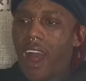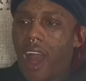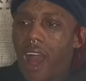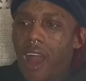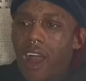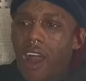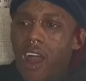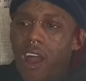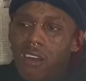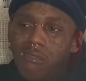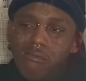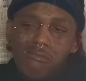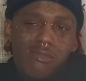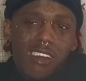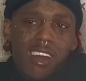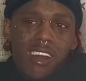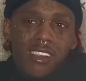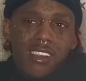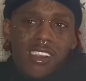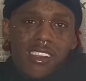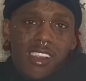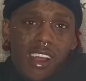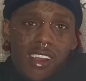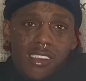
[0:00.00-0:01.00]
I,
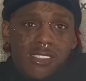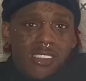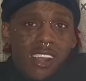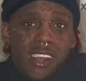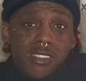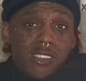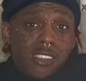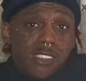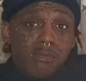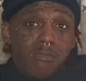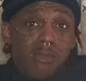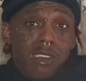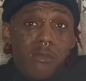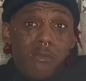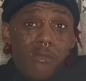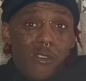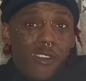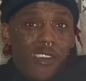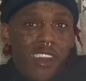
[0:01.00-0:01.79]
that's not just me, bro.